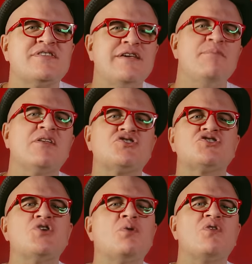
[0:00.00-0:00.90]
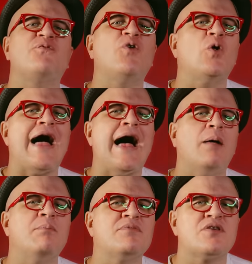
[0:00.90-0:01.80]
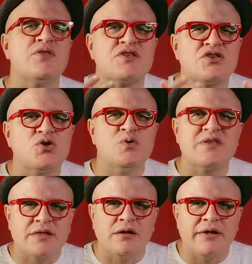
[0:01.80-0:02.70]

Steve Miller showed the full album to the suits at the